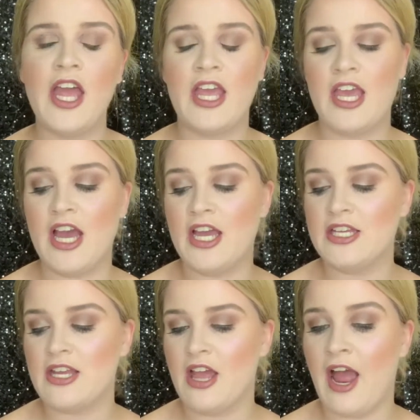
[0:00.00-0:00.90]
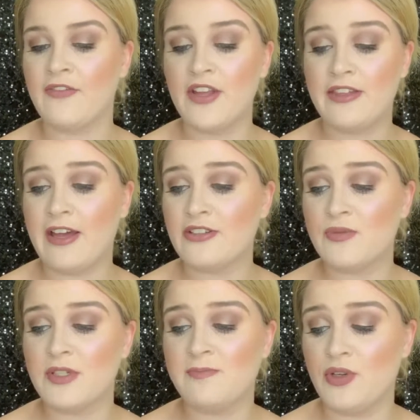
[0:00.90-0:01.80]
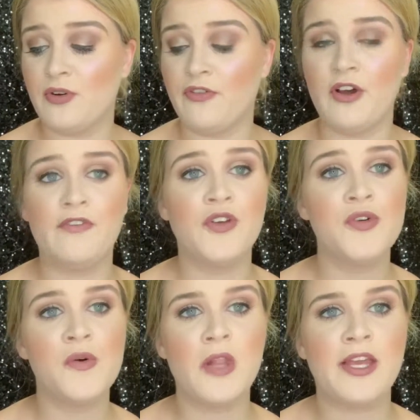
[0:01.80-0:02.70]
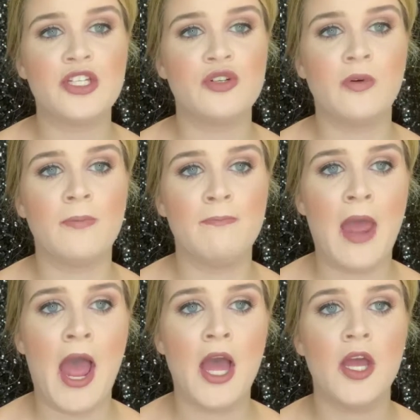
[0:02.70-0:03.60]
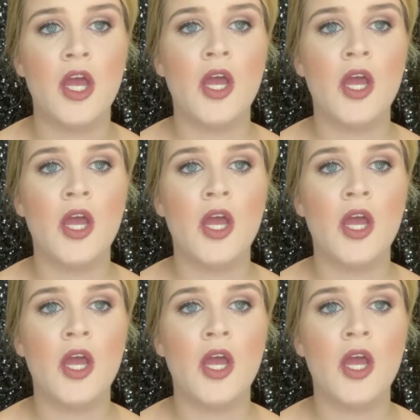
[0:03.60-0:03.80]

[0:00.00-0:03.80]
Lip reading: and everything else was beautiful. If you don't like a super matte,